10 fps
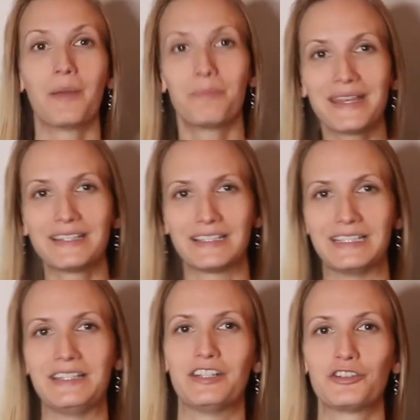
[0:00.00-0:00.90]

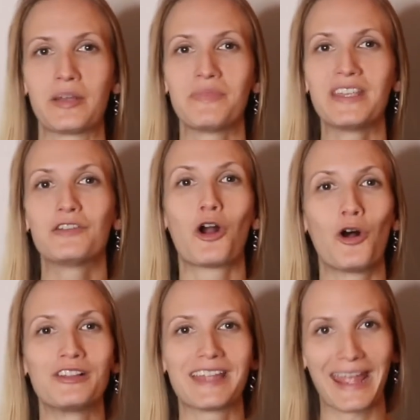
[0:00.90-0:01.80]
Basically, there's something
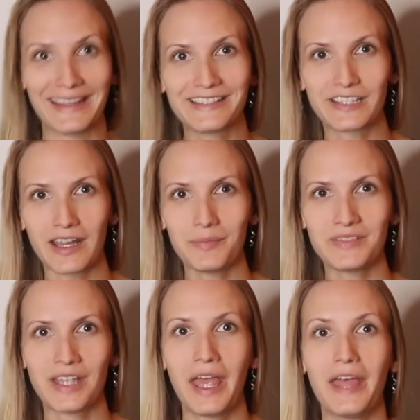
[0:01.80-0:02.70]
called
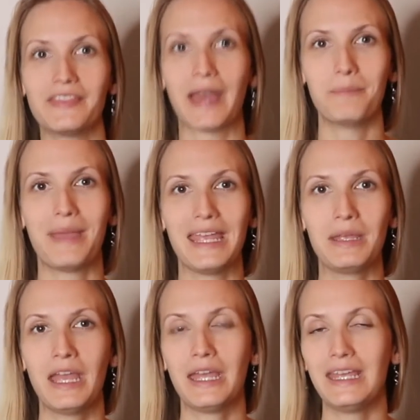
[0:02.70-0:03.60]
enzymes that
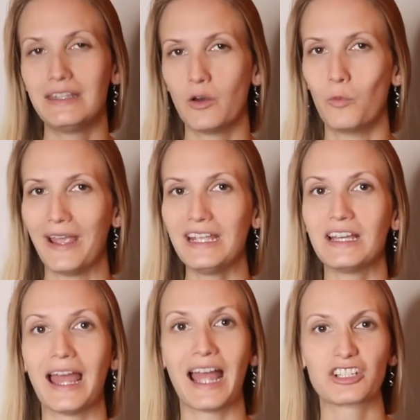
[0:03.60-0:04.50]
may, in a
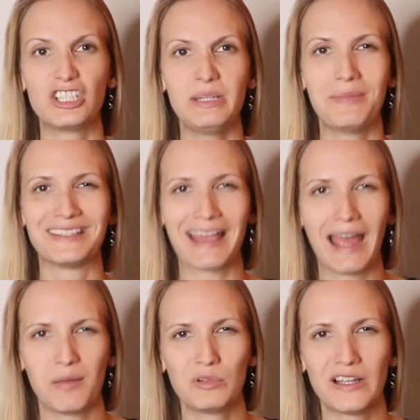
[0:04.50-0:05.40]
way, actually
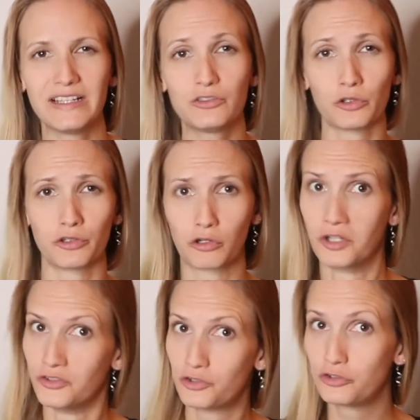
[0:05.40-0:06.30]
metabolize or
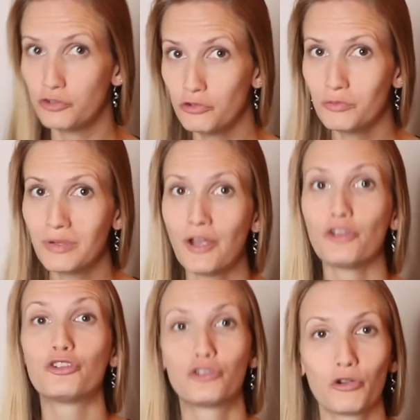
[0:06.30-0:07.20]
consume
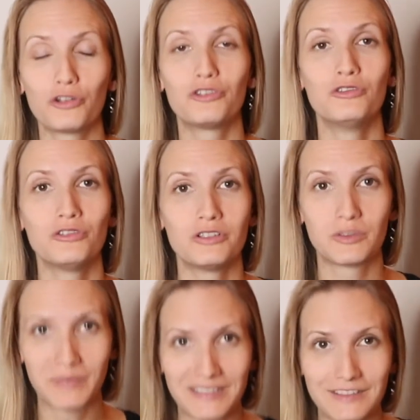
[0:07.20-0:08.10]
certain
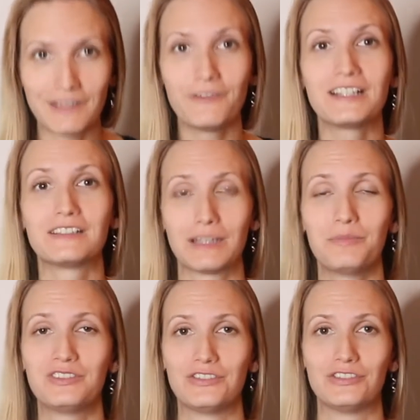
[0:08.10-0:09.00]
specific
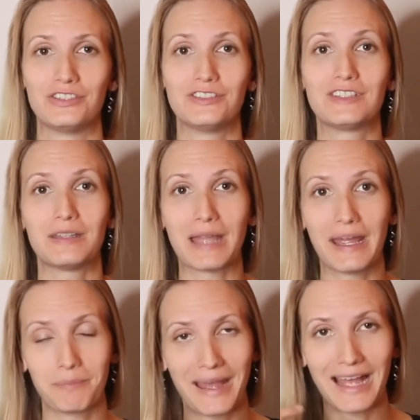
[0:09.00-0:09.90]
substances that
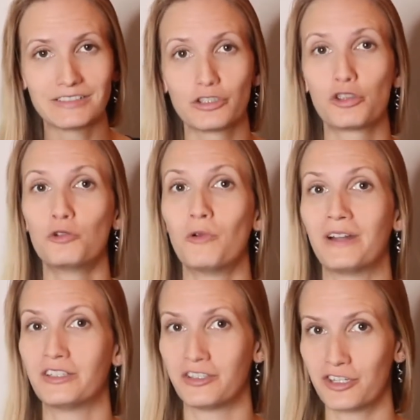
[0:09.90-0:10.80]
pass through
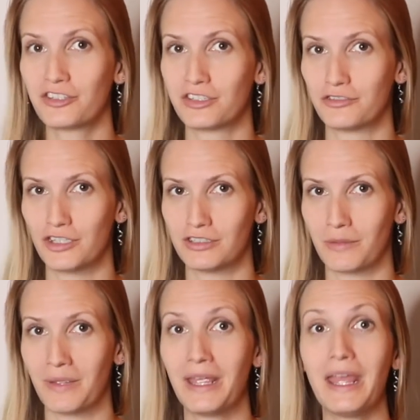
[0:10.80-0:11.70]
our digestive system.